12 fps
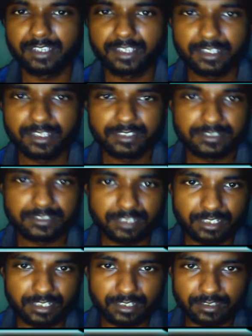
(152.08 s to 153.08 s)
see,
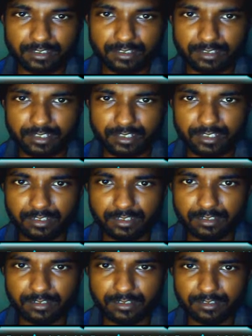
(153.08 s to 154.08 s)
here
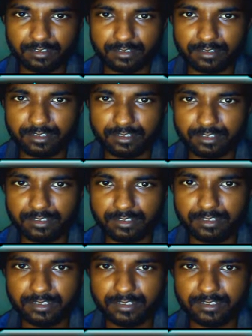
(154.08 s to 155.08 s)

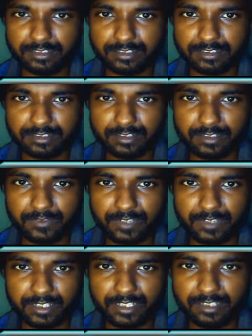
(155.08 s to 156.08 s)
it's
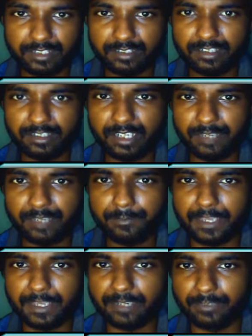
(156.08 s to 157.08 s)
reflecting a name
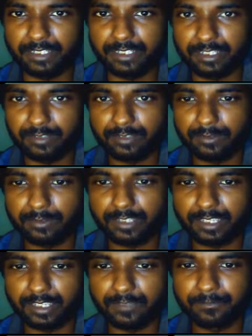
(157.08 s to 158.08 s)
parameter. Okay,
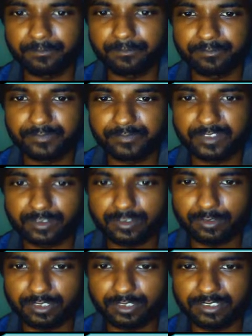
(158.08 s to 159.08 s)
so
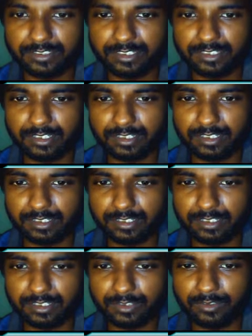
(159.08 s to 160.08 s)
this
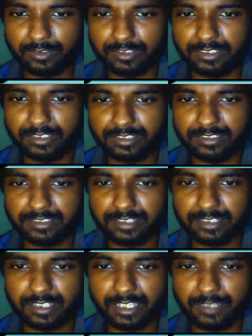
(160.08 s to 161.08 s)
is the
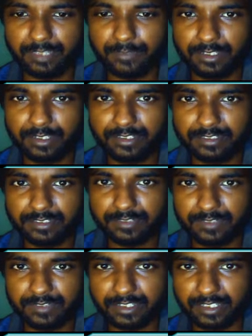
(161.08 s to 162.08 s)
name and it's
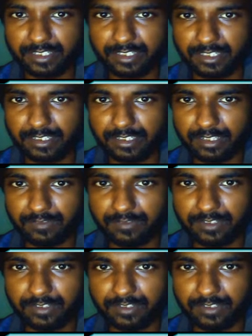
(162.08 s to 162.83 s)
reflecting here after